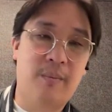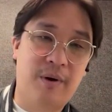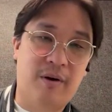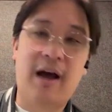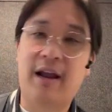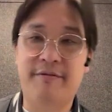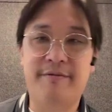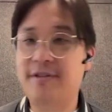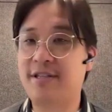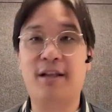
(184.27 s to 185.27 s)
We were kind
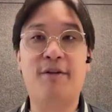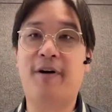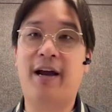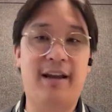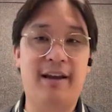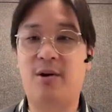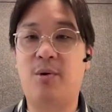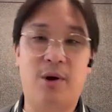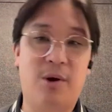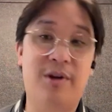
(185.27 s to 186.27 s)
of solidifying a
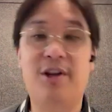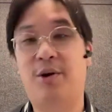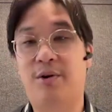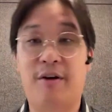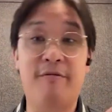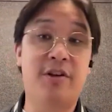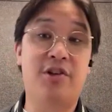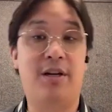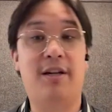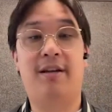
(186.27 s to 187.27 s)
quote unquote, a
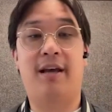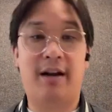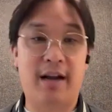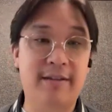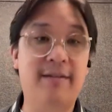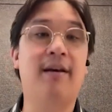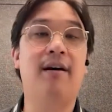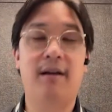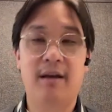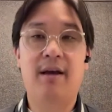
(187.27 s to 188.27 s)
vision and an
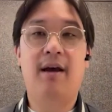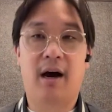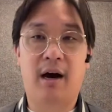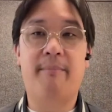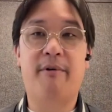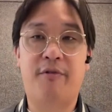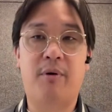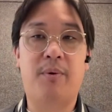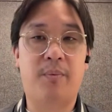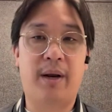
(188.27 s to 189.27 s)
idea
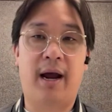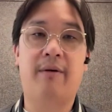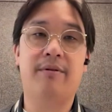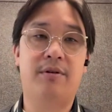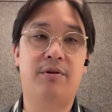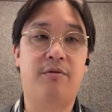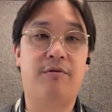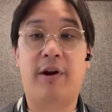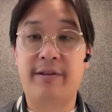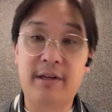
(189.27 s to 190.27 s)
before we went out to
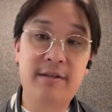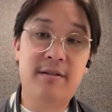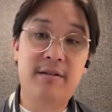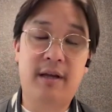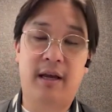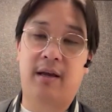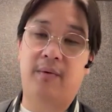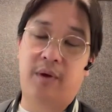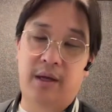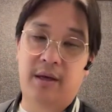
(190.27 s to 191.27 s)
friendlies.
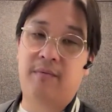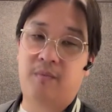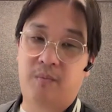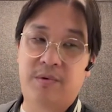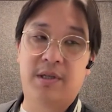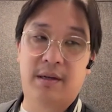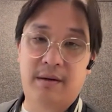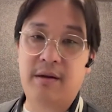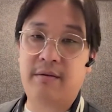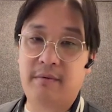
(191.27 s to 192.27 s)
And we did
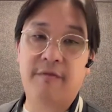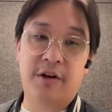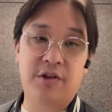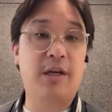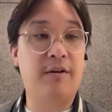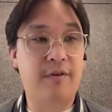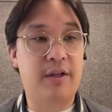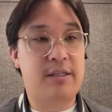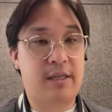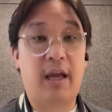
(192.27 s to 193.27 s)
eventually
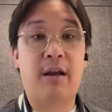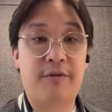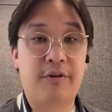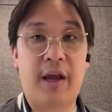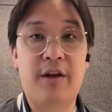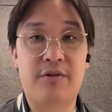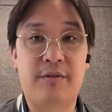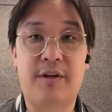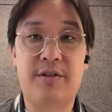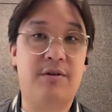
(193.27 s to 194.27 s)
convince a handful of angel
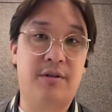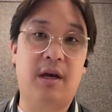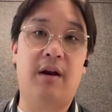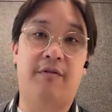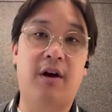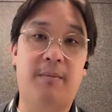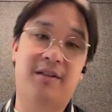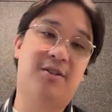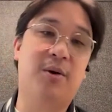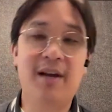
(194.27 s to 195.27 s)
investors to kind of come
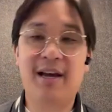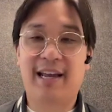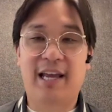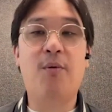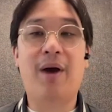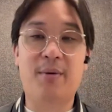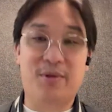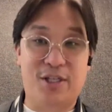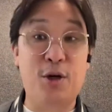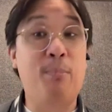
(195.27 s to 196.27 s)
in. So in a way, it
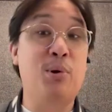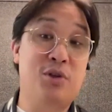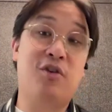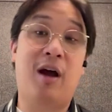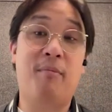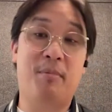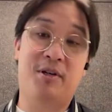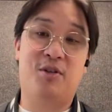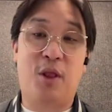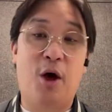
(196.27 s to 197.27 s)
was still bootstrapped, but
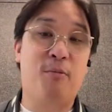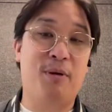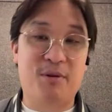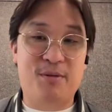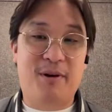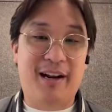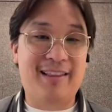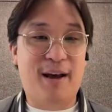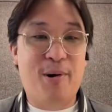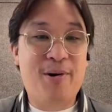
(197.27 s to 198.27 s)
just with other people's money
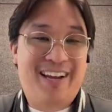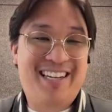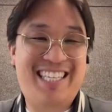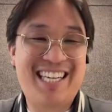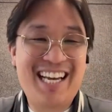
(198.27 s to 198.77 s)
at that point.